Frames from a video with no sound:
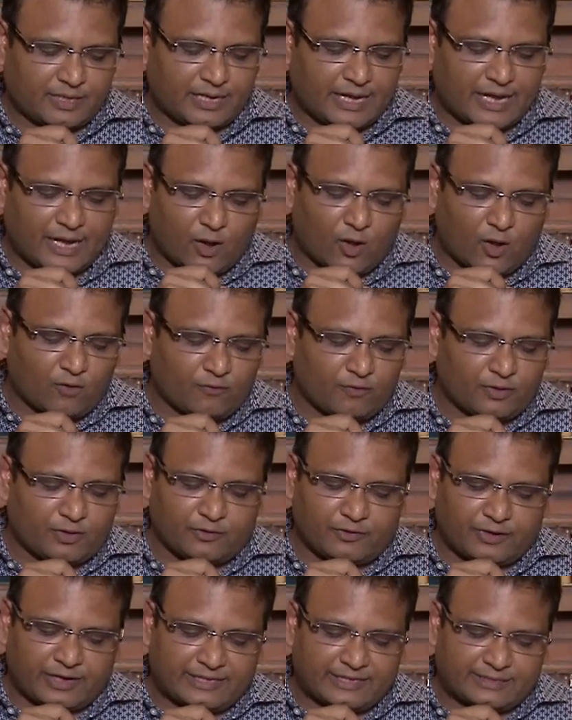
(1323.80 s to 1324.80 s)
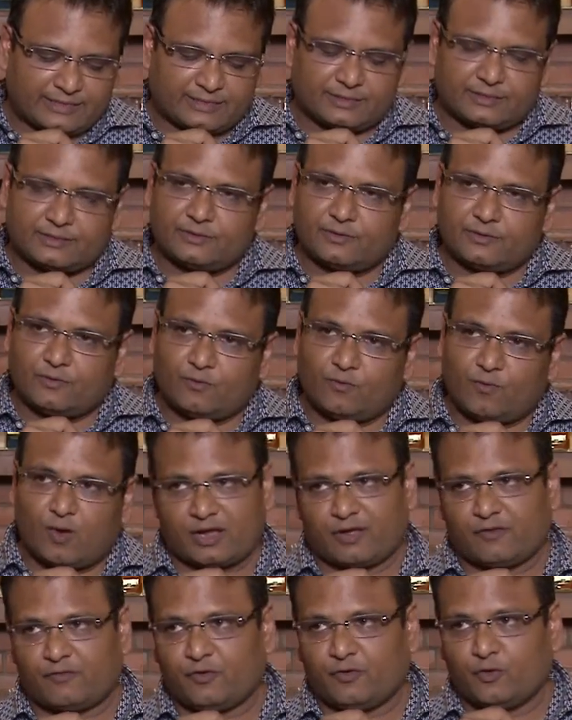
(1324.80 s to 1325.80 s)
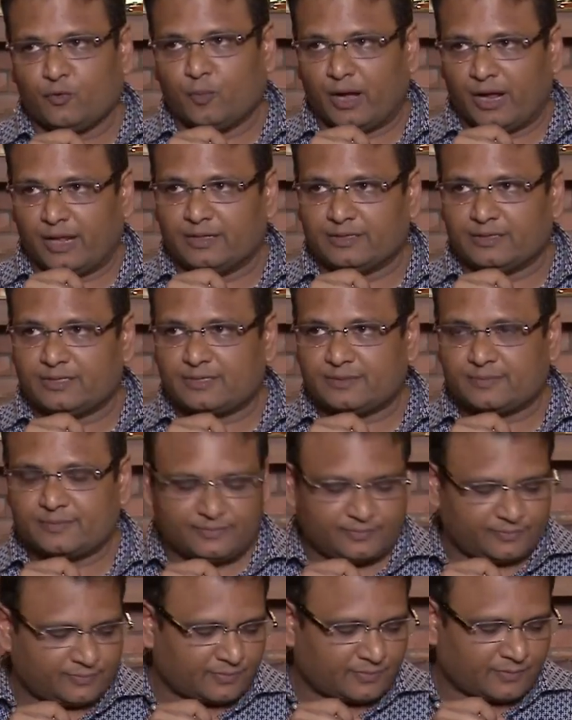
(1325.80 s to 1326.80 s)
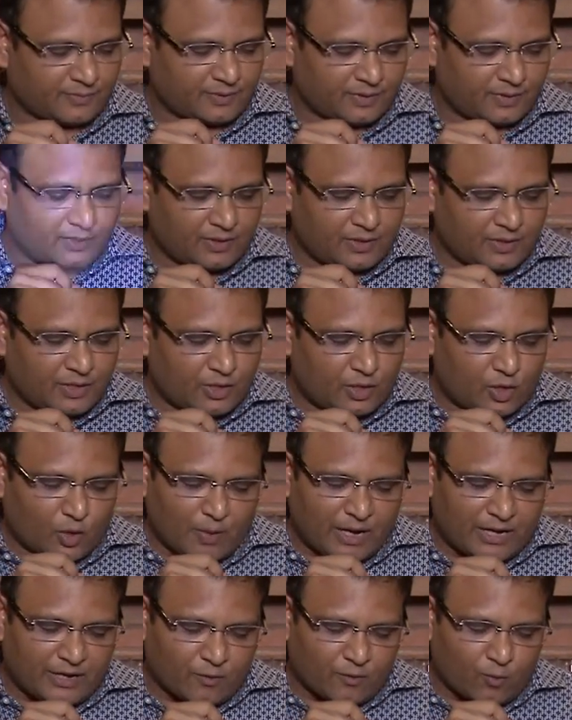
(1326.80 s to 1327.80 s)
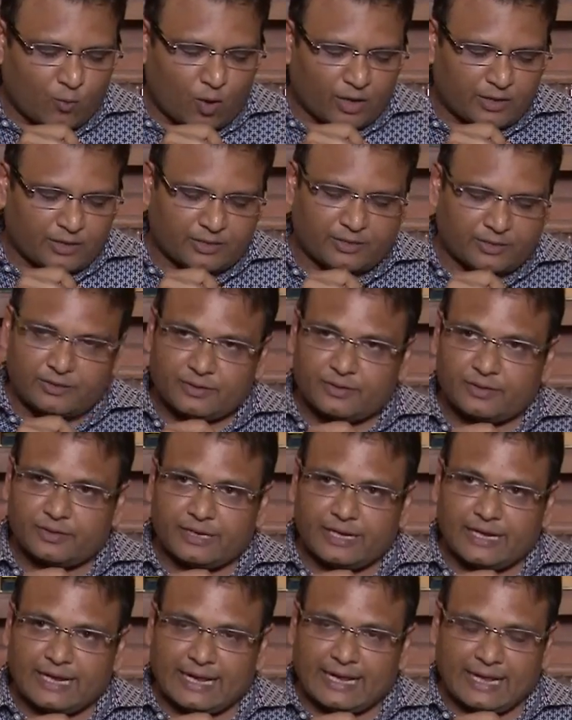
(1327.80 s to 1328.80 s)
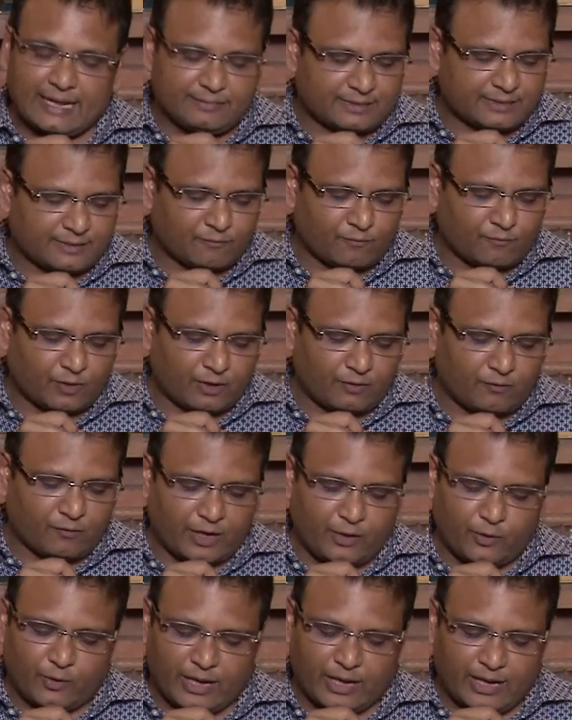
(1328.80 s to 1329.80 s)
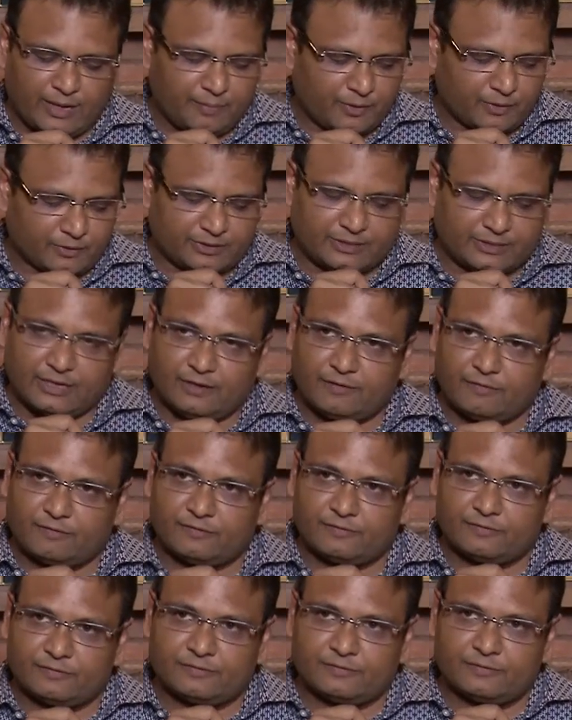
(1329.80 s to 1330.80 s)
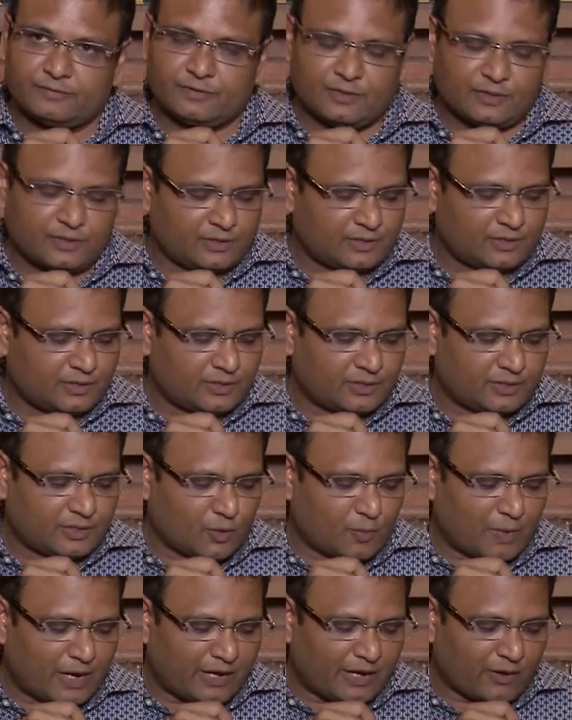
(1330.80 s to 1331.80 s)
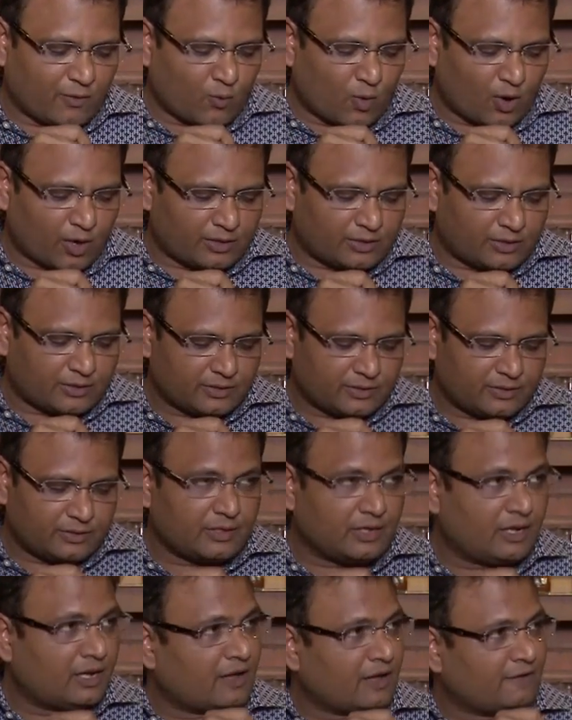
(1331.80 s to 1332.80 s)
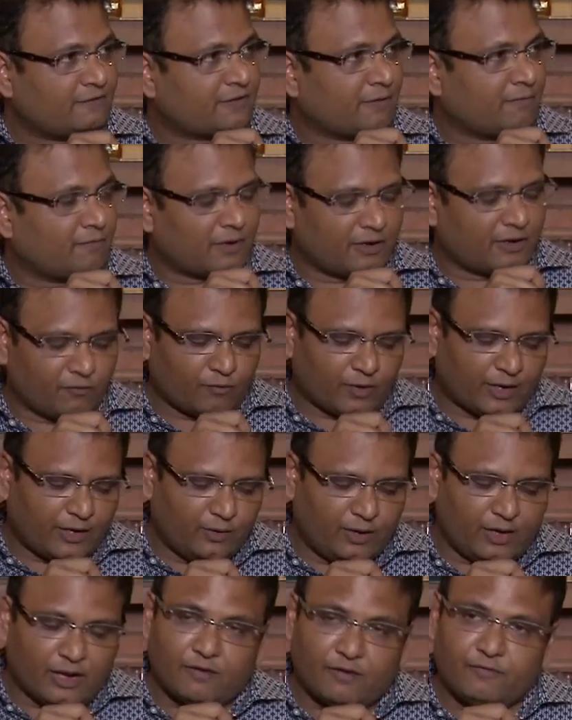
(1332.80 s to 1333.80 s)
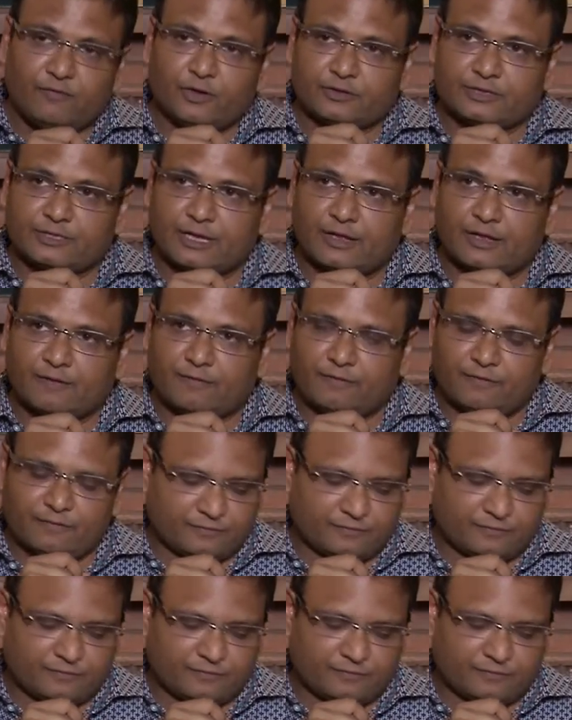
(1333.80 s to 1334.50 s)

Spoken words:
along with your rests, walk a few miles. No matter what, help someone while you help yourself. No matter what, love someone while you love yourself.